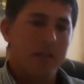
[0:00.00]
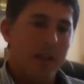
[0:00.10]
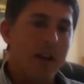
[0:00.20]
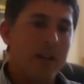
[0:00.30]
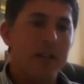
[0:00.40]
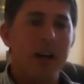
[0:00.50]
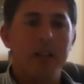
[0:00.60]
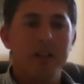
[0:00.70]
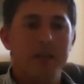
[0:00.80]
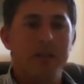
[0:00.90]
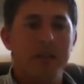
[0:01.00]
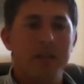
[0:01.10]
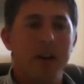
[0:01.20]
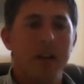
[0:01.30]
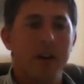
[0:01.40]
that takes
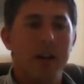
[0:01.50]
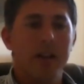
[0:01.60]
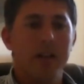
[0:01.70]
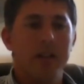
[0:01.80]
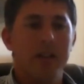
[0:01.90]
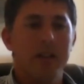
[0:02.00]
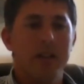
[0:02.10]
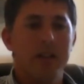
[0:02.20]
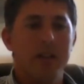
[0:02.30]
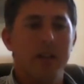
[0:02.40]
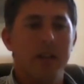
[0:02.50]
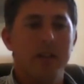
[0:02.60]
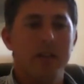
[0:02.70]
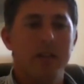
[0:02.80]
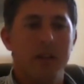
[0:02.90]

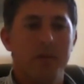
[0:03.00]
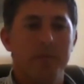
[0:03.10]
it's